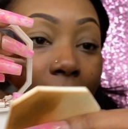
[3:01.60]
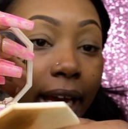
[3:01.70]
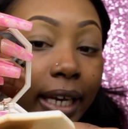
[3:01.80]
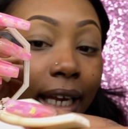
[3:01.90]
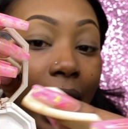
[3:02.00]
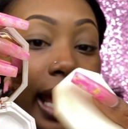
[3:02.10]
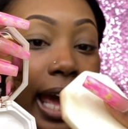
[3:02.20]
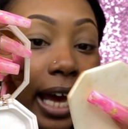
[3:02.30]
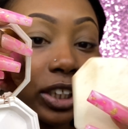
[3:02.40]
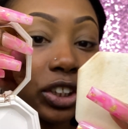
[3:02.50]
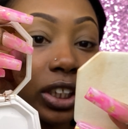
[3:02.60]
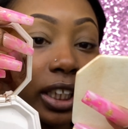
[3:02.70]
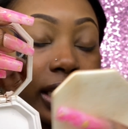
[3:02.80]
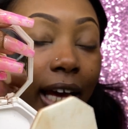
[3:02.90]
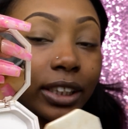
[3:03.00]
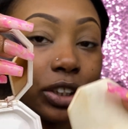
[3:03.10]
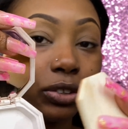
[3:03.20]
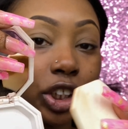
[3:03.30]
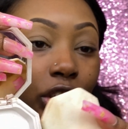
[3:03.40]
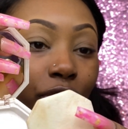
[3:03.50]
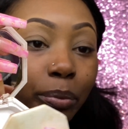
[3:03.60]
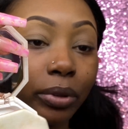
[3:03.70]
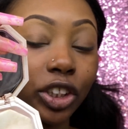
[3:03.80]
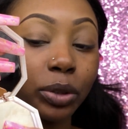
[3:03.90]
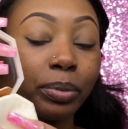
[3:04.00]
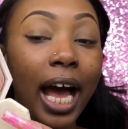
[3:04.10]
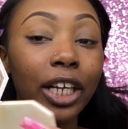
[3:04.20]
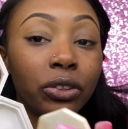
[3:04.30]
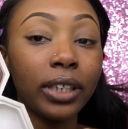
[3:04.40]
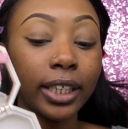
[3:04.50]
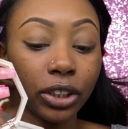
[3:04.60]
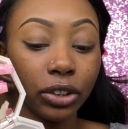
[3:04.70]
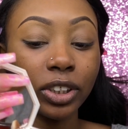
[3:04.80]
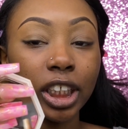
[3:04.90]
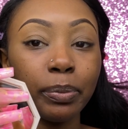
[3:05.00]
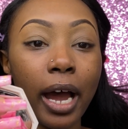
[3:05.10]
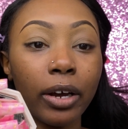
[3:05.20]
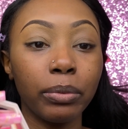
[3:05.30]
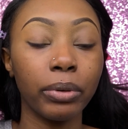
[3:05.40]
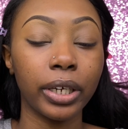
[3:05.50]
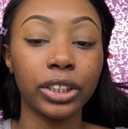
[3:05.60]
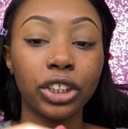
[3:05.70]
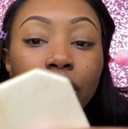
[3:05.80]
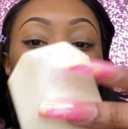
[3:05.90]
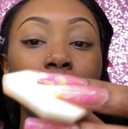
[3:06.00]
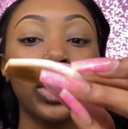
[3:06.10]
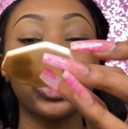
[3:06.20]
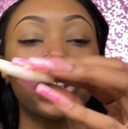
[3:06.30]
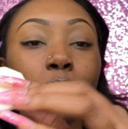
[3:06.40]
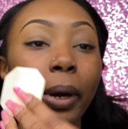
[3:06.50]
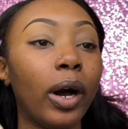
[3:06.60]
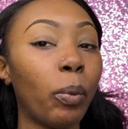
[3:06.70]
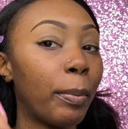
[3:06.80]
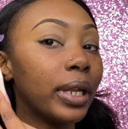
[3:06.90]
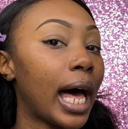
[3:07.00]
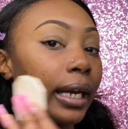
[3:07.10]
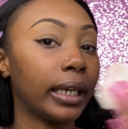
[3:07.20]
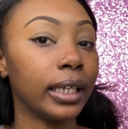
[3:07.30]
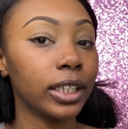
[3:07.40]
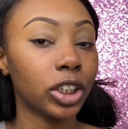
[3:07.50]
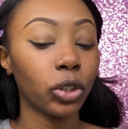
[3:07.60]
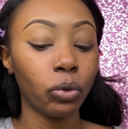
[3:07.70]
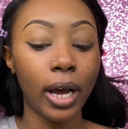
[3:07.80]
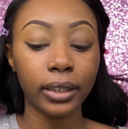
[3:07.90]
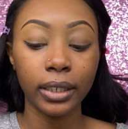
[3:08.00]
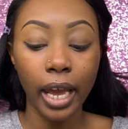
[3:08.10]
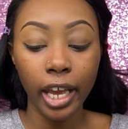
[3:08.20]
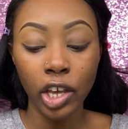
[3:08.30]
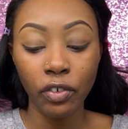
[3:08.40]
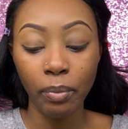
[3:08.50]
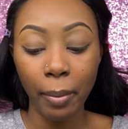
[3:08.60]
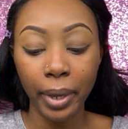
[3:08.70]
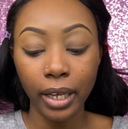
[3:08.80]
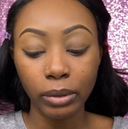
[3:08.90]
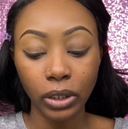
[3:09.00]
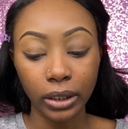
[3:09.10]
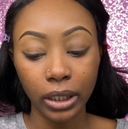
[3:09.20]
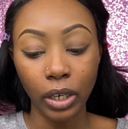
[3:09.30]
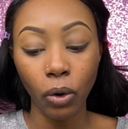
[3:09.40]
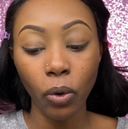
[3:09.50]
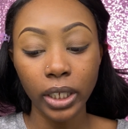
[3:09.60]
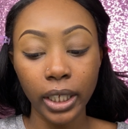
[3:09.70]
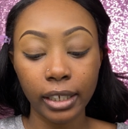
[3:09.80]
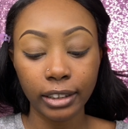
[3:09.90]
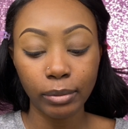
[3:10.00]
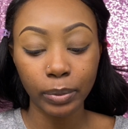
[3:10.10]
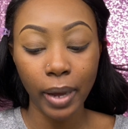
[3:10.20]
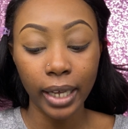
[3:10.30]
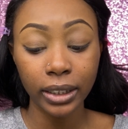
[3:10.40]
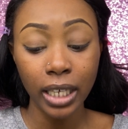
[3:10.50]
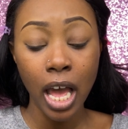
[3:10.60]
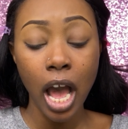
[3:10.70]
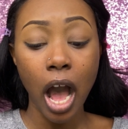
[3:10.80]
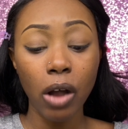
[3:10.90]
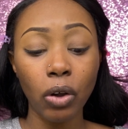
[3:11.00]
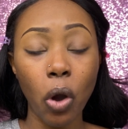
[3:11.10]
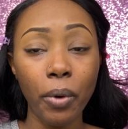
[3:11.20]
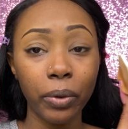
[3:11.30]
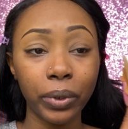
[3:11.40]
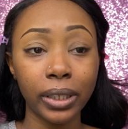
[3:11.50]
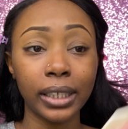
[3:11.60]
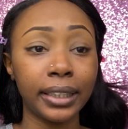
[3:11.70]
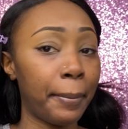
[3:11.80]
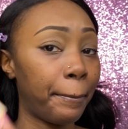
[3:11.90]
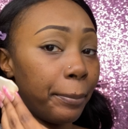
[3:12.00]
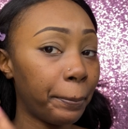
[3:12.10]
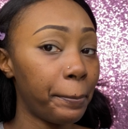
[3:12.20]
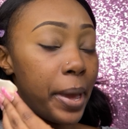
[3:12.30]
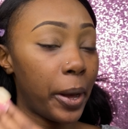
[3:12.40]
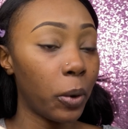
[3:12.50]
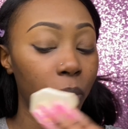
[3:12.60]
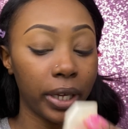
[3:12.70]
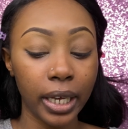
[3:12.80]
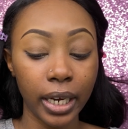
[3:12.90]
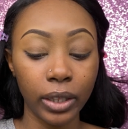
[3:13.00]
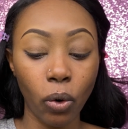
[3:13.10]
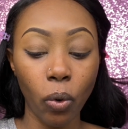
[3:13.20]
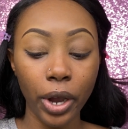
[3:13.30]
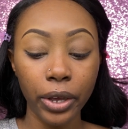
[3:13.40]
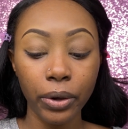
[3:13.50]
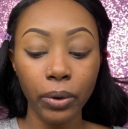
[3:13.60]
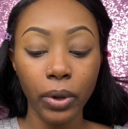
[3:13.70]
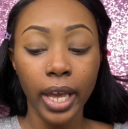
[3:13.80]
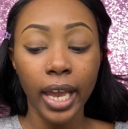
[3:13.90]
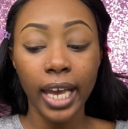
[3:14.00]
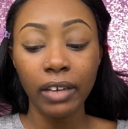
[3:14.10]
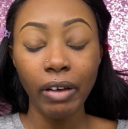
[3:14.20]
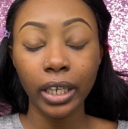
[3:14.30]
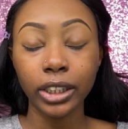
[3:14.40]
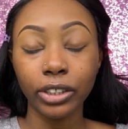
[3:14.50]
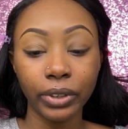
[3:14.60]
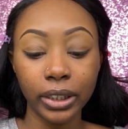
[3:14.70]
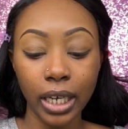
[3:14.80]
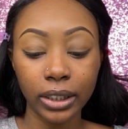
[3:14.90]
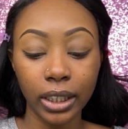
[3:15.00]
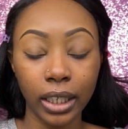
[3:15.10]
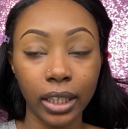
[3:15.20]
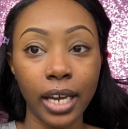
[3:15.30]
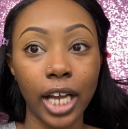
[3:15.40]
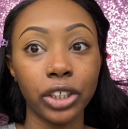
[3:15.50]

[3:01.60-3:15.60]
it. I actually like to use a different brush, but I do like to use this powder brush to help with blotting. So throughout the day, if my makeup starts to get oily in some spots, I'll go in with this and help with getting the oil. And if I need to retouch anything, I